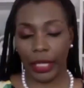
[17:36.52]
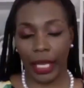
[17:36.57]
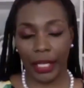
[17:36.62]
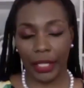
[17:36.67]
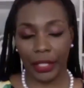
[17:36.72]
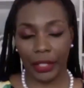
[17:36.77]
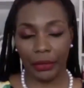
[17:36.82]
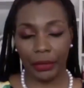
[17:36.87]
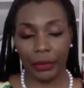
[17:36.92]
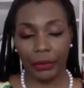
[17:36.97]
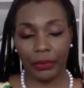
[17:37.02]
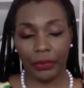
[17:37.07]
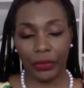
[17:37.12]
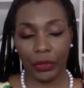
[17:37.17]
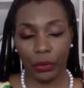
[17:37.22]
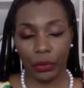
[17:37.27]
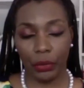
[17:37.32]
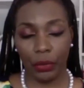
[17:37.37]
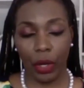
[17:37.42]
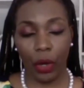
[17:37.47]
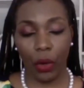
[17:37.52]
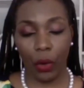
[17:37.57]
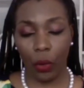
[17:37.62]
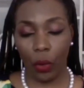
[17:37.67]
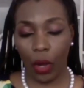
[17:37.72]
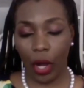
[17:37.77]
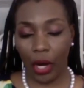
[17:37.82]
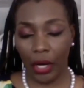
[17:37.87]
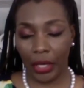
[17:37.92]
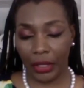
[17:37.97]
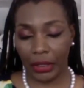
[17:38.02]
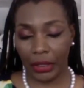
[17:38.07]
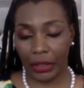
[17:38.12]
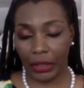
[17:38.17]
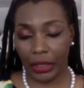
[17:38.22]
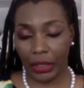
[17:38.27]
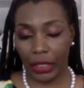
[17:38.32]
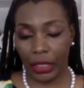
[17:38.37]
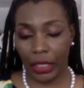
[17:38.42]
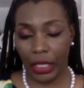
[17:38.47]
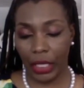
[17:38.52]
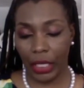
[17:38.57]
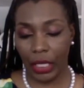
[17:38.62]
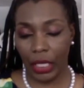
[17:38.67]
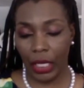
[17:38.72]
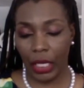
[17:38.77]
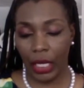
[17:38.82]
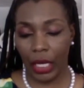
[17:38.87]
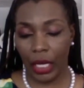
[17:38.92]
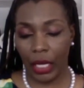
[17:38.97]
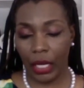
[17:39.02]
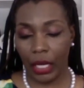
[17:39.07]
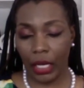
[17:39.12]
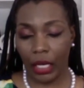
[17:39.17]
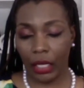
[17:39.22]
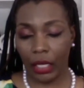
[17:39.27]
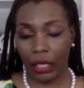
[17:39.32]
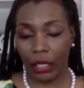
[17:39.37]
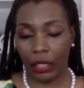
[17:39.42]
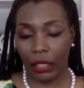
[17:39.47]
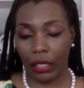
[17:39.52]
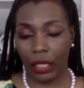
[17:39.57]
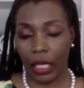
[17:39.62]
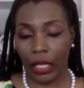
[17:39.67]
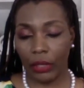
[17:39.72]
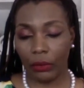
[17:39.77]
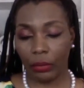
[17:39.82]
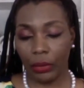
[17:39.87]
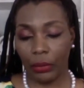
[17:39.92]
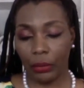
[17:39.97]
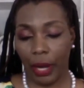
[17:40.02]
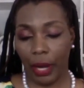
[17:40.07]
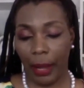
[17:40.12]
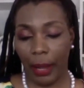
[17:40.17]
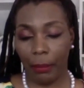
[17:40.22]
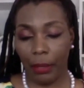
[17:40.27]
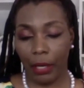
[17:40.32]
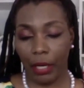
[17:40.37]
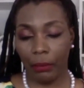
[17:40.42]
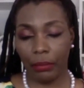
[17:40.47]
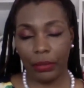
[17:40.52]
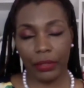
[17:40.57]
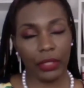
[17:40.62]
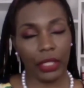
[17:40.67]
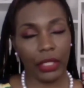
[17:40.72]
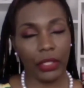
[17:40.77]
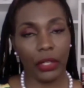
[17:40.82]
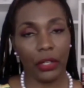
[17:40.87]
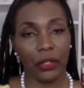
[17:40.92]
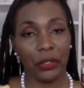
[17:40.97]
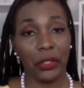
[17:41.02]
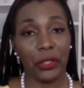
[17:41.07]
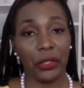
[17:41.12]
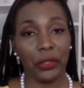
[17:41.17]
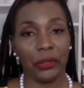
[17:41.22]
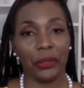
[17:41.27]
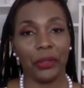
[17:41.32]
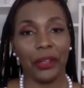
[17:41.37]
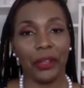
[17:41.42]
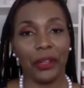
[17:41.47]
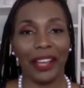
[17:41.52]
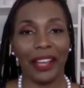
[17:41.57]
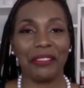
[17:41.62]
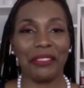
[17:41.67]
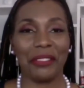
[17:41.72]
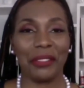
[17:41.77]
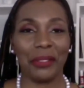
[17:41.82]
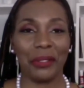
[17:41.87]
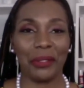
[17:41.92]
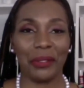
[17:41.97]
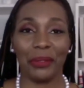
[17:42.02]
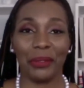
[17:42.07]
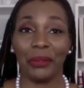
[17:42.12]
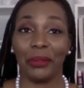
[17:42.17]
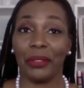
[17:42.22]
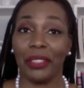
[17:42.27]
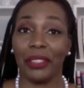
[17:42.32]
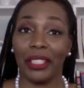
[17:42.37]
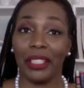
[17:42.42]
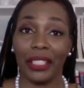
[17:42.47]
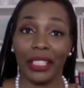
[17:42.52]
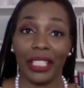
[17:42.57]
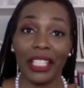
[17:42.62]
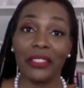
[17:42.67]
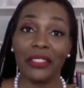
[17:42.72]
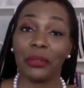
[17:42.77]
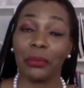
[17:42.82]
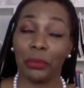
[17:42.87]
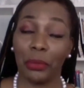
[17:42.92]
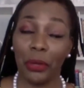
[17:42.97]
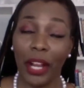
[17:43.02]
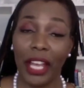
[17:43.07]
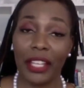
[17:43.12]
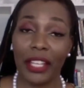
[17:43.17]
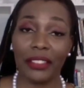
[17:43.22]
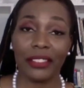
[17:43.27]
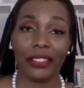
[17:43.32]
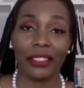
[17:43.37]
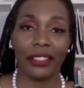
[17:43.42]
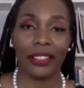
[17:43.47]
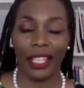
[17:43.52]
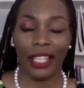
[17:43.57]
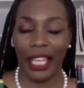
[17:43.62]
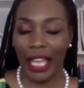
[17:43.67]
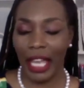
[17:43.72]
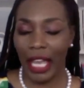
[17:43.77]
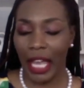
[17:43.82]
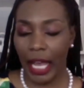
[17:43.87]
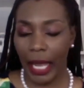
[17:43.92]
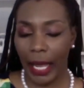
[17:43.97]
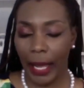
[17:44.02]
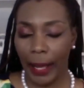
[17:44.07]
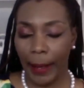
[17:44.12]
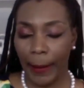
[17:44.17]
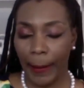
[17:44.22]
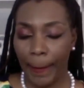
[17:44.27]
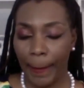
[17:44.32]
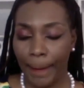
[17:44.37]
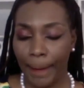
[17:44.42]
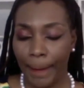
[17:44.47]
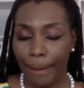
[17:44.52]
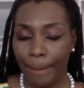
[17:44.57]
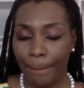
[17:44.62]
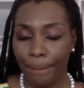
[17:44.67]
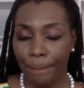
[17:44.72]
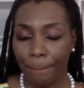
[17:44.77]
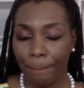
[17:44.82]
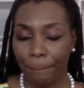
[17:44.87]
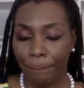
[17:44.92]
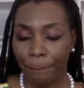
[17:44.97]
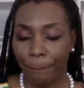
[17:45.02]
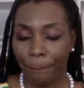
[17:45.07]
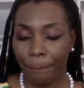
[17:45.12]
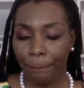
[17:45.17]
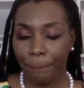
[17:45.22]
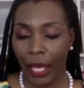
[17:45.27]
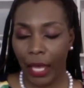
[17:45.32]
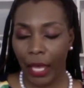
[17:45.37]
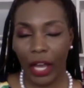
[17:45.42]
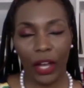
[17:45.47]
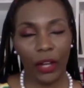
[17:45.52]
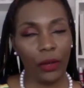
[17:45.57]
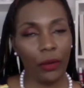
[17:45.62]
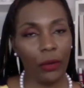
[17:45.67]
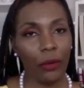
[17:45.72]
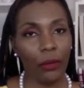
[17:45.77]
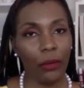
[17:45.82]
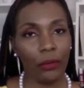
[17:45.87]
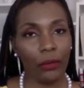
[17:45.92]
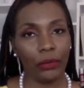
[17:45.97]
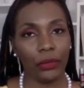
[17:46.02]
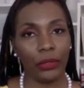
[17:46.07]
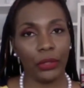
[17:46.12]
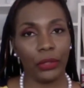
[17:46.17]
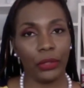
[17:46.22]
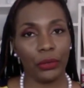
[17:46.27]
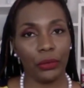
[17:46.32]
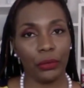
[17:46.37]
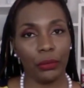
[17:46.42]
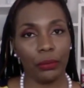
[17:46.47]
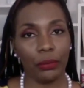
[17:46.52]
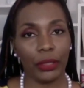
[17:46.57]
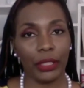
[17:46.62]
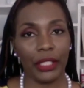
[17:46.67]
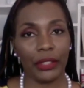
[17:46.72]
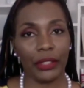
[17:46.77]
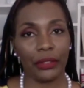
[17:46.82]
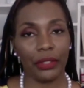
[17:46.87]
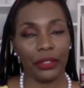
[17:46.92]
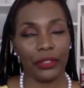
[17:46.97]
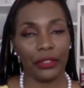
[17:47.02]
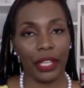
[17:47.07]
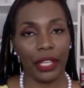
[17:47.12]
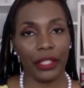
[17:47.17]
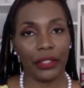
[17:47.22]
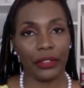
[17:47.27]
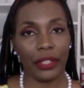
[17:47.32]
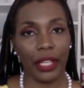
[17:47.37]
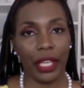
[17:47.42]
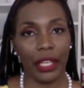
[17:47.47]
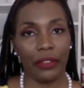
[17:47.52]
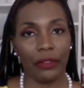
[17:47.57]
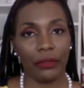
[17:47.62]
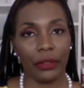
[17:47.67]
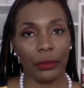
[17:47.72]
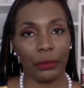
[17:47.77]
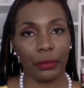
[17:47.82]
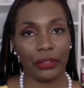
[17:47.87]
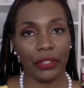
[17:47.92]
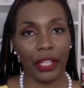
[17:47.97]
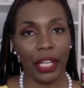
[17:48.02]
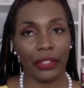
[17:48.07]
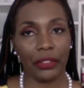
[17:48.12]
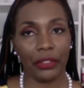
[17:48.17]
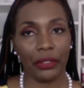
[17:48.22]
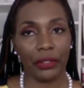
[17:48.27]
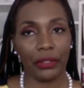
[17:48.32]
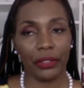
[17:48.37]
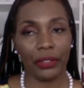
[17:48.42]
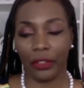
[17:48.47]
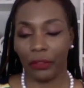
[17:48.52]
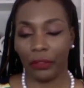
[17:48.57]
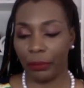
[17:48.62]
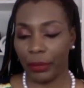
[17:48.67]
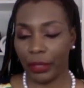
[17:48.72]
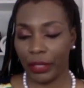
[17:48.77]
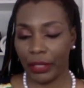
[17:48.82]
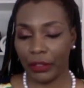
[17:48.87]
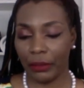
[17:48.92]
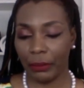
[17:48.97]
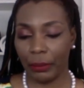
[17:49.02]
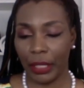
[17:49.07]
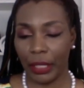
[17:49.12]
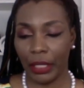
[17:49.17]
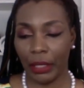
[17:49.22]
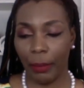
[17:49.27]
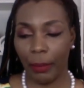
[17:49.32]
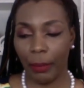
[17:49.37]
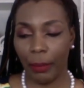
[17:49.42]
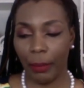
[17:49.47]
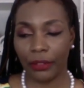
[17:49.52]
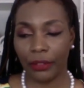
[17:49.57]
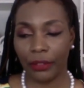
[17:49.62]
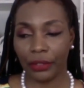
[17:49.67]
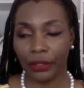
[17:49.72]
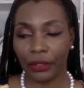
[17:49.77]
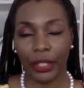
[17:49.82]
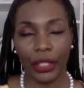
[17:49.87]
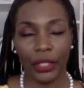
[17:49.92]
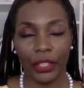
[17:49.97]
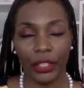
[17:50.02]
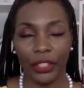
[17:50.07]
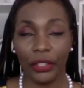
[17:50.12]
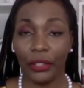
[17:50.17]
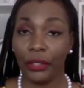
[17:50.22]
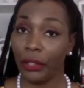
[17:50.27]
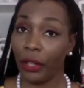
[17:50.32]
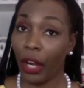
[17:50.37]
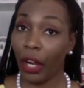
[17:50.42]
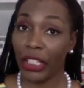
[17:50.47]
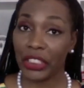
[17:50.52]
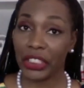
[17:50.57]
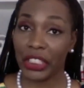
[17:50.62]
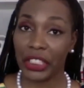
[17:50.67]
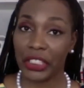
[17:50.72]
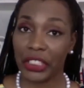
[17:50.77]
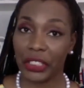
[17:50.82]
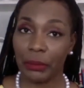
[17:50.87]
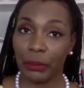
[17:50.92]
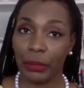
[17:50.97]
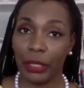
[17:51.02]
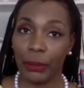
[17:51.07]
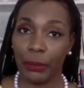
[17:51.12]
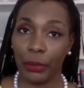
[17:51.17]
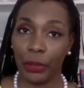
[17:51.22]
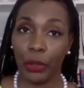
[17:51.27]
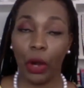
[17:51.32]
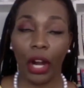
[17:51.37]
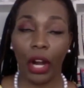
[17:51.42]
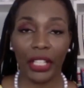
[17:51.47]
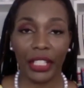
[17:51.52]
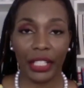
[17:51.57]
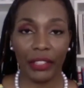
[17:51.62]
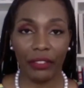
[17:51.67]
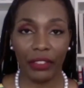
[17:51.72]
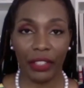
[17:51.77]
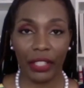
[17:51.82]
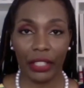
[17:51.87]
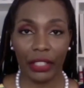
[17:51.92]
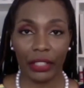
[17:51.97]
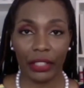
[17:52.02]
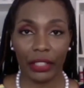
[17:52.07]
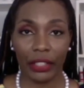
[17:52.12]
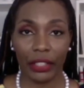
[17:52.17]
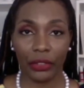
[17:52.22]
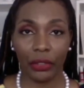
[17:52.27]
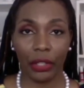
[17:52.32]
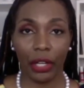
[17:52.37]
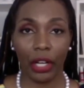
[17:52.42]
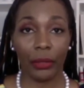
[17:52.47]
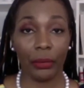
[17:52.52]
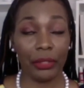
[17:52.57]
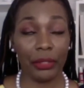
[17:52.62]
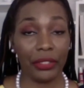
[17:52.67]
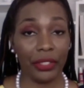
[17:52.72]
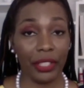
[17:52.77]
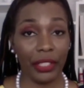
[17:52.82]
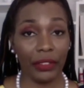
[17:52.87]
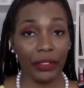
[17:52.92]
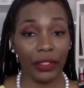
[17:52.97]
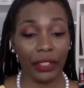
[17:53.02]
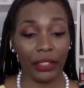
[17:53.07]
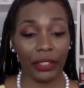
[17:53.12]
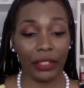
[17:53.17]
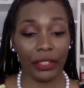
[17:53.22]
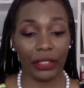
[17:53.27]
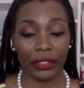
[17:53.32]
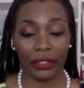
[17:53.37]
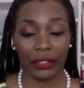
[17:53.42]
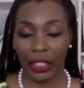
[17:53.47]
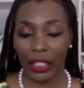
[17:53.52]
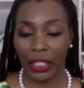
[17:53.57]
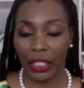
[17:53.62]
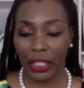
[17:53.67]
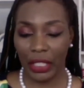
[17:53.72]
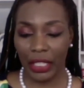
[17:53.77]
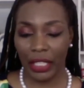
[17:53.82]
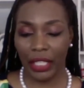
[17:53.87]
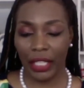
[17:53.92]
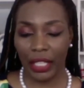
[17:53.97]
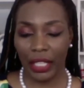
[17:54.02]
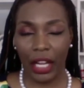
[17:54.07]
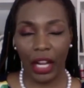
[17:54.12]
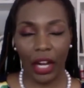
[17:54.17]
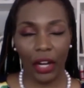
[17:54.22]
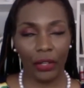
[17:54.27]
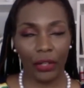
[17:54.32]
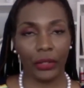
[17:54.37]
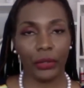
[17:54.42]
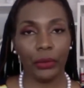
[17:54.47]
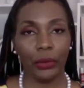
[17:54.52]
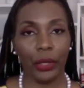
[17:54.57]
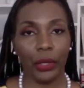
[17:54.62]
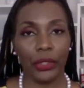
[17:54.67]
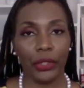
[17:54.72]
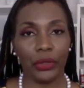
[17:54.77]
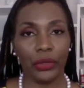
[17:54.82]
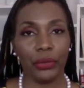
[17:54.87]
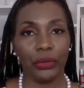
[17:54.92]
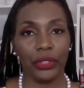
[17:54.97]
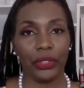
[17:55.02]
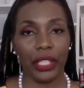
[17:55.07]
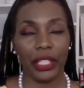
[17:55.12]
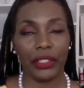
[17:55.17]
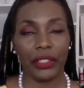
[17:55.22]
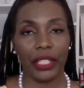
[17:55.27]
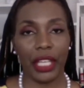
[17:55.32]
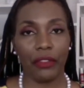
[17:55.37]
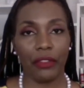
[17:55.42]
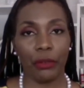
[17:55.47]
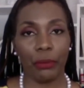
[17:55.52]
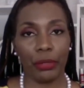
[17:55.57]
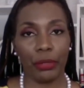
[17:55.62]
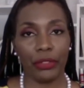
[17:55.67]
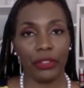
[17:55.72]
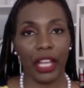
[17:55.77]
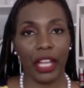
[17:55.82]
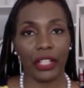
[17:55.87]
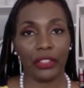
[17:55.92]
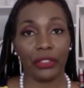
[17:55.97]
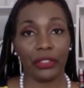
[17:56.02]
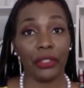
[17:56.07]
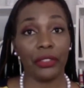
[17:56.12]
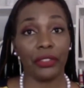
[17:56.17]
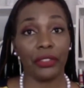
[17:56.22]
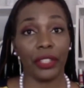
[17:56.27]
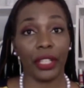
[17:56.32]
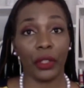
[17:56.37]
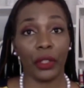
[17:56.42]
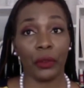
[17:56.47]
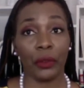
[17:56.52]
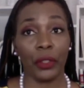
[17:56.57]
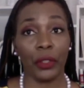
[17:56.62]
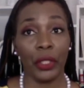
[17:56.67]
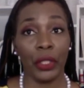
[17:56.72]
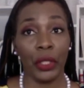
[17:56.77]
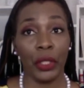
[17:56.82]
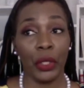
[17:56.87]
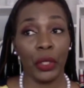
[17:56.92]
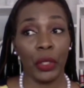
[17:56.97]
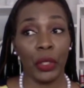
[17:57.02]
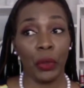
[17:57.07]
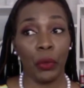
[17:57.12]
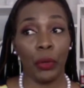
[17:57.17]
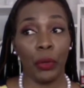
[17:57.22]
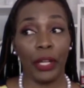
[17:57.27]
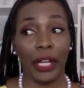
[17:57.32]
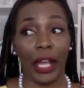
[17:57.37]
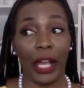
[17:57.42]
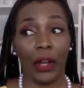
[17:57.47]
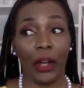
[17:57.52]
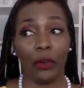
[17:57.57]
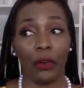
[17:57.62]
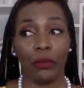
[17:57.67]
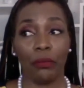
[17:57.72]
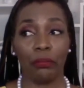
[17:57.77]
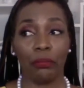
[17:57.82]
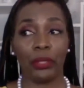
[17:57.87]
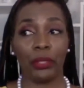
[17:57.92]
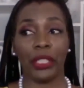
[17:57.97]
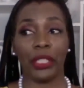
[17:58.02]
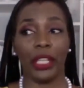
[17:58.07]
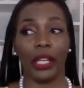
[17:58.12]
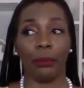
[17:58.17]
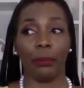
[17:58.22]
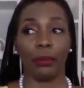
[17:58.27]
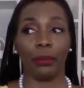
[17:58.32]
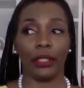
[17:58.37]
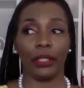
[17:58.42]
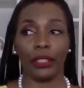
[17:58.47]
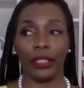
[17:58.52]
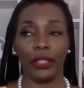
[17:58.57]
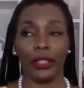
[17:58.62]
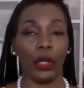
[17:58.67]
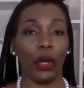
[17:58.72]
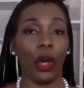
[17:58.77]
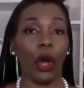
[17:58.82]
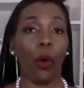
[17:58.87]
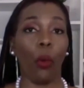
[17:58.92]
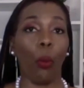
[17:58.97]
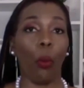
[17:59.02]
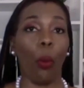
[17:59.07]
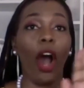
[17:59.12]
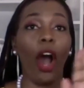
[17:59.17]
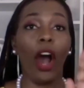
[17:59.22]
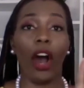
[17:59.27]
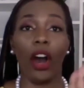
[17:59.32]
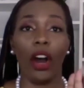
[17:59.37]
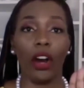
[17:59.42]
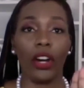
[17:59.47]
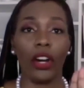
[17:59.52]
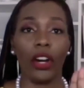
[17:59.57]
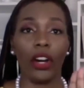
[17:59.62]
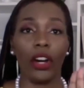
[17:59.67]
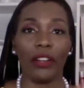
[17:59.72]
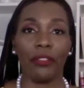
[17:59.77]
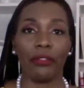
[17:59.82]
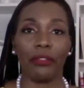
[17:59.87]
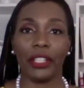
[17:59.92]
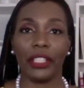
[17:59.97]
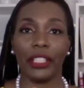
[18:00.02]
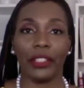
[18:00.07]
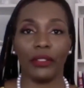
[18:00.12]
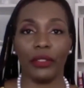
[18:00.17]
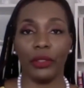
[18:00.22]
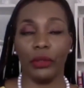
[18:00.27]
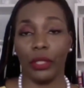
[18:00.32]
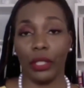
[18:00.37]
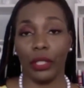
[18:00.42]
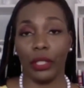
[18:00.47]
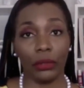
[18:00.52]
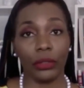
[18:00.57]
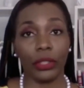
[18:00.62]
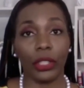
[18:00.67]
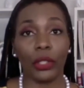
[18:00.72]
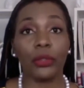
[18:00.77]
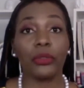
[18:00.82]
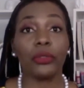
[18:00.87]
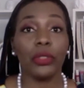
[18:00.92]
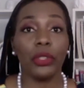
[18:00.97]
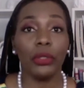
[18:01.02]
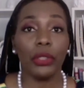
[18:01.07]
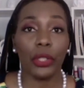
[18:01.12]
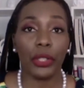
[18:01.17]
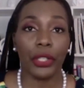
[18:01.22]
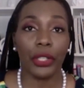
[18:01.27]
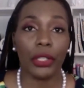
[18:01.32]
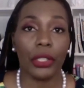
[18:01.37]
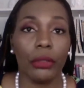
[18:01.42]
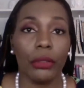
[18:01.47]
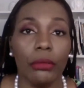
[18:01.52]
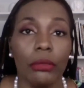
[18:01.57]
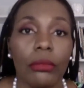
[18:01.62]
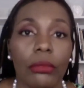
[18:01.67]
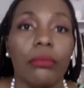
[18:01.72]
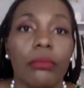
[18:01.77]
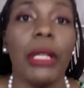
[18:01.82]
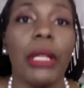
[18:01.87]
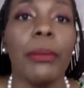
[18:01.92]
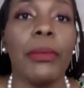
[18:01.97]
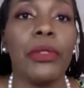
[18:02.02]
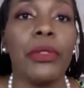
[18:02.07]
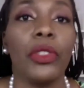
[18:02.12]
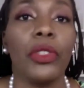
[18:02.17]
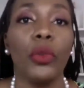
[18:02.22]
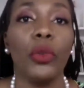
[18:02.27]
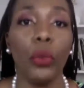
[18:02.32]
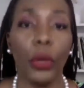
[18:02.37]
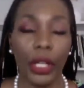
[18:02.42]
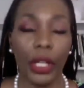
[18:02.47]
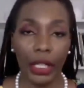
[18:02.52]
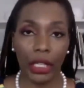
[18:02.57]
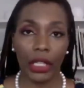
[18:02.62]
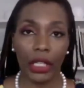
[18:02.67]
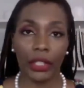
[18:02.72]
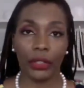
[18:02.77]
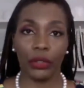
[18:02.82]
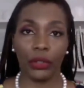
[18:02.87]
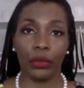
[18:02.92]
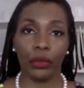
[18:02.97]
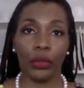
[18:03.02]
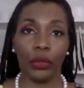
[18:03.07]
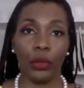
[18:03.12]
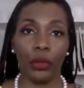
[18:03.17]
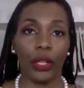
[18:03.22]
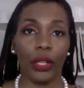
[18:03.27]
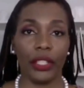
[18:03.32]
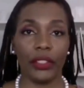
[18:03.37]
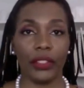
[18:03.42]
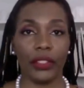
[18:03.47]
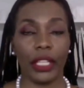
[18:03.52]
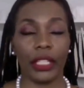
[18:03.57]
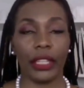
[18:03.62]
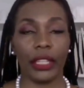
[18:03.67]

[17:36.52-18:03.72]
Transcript: I agree with you wholeheartedly. As we wrap up, because I know you have to get some rest, how do you plan to stay safe to protect yourself? Because being a pastor, you are touching people, you are giving hugs, you are receiving hugs. How are you going to stay safe and protect yourself without putting up a wall in front of, those, your members who want to hug you, who want to say